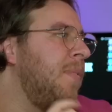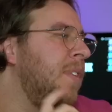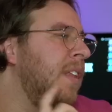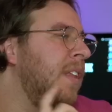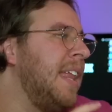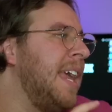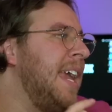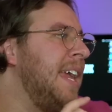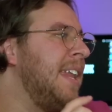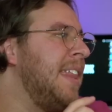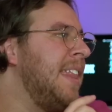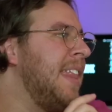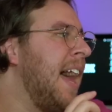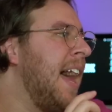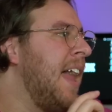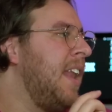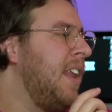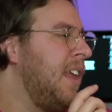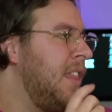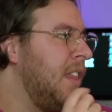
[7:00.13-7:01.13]
The lead in
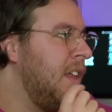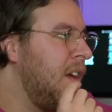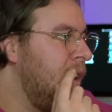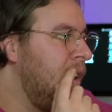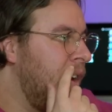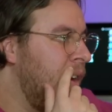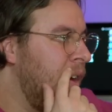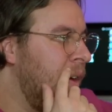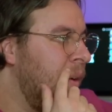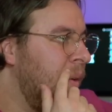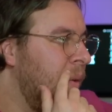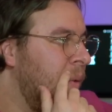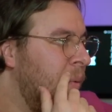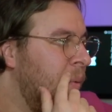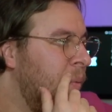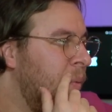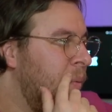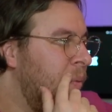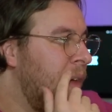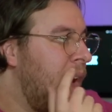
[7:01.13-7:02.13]
that, in
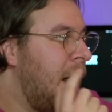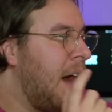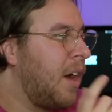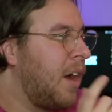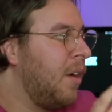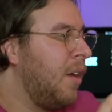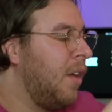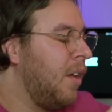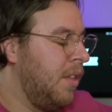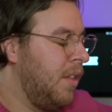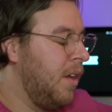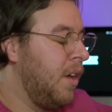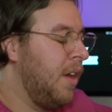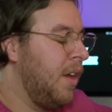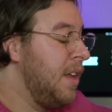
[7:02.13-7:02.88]
the